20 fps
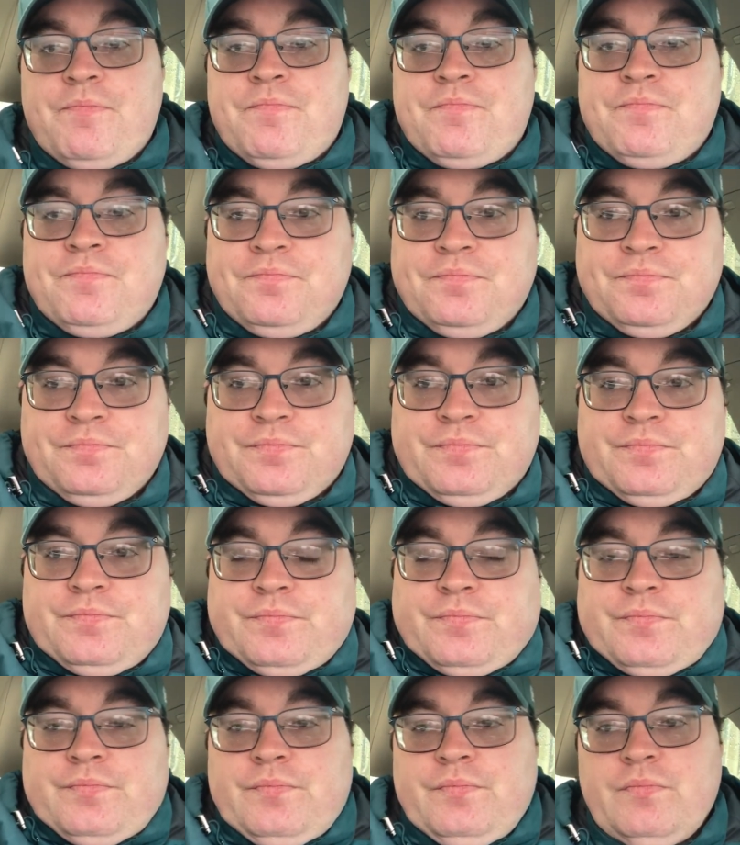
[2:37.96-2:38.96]

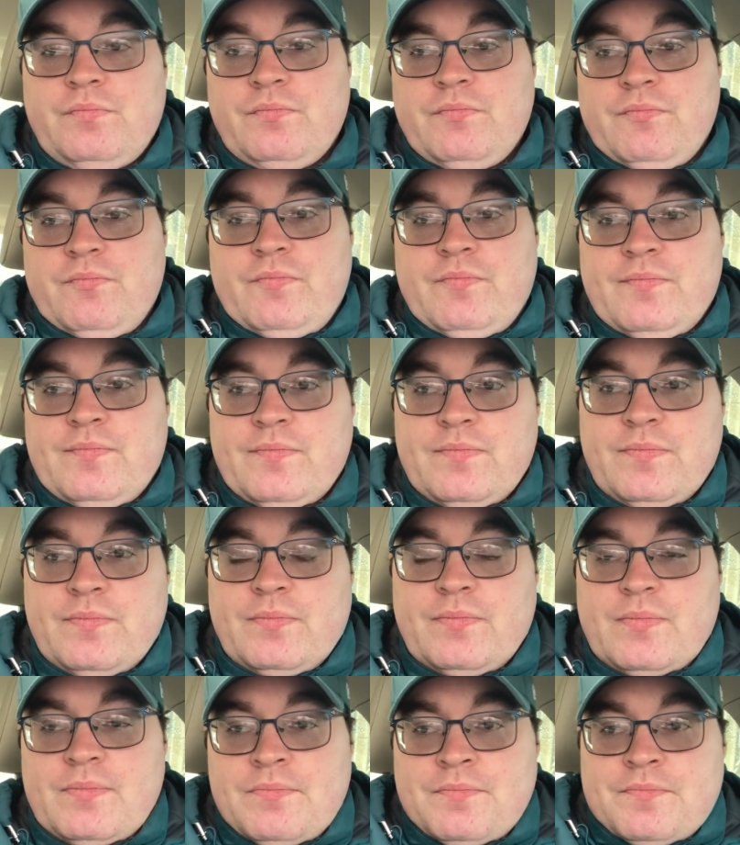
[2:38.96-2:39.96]

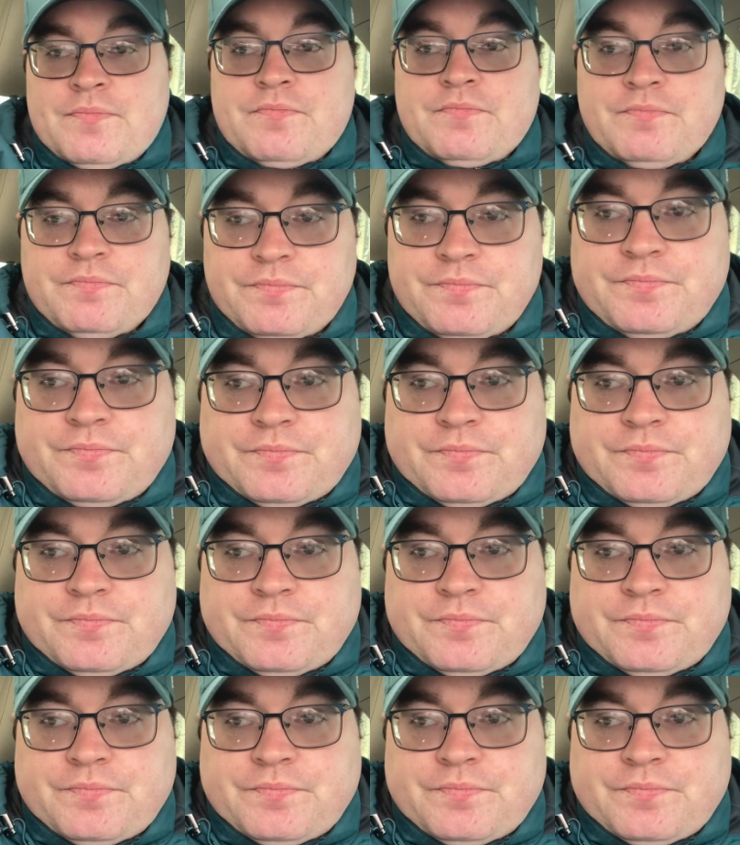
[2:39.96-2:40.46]
(no one is talking)